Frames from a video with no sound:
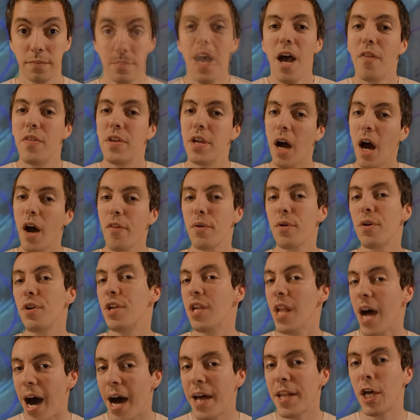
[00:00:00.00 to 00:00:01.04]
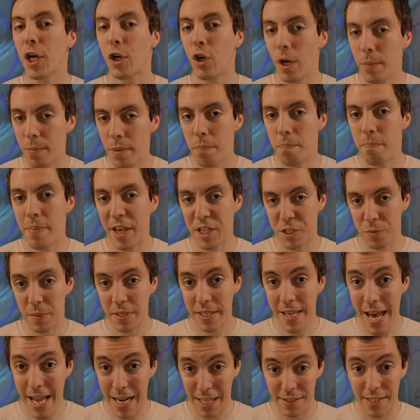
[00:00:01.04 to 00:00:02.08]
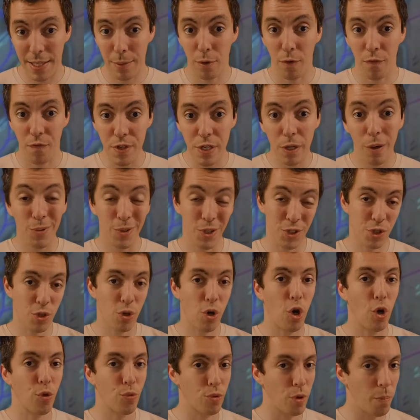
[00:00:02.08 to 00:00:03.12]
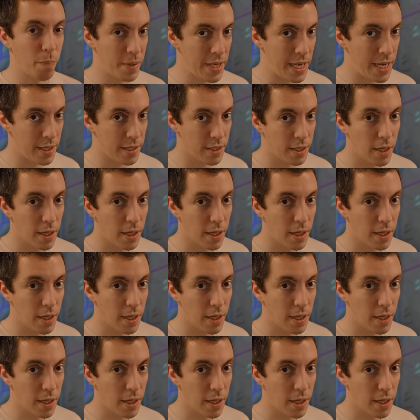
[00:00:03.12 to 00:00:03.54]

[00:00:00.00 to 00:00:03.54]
The other non-equipment based mechanic they revealed is called Repeat.